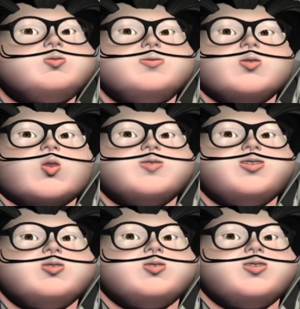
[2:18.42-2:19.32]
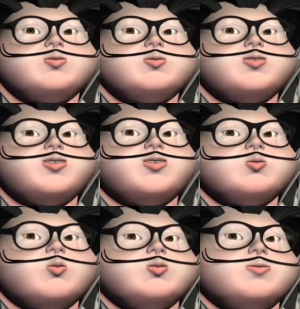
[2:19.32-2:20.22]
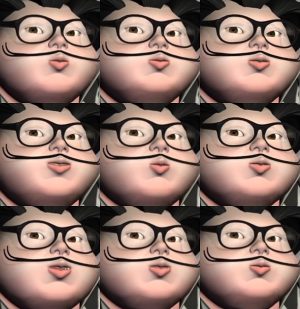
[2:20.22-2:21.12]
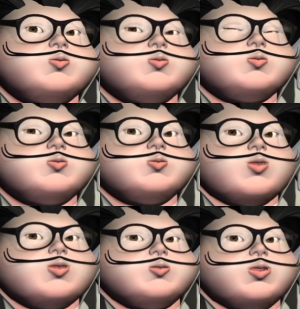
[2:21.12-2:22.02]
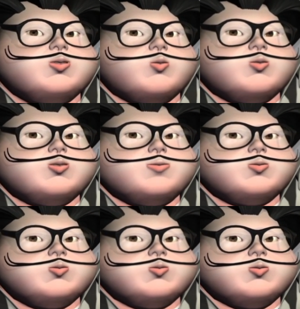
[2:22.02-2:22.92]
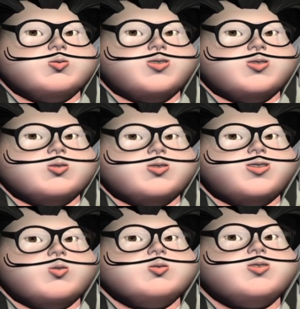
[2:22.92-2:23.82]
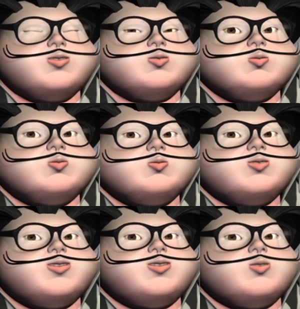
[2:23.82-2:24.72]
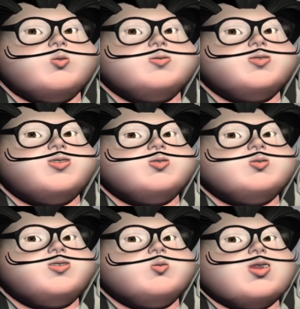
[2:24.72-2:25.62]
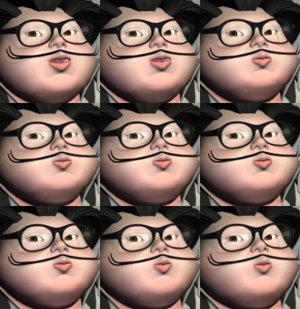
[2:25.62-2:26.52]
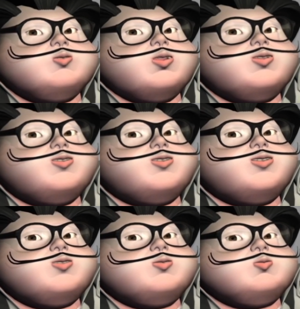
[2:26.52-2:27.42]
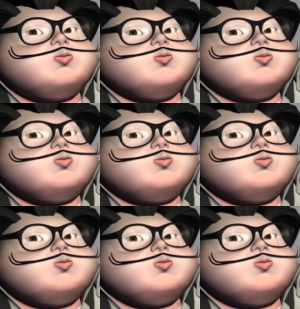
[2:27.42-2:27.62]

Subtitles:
The northing of C is equal to the northing of A plus delta N. The easting of C is equal to the easting of A plus delta E.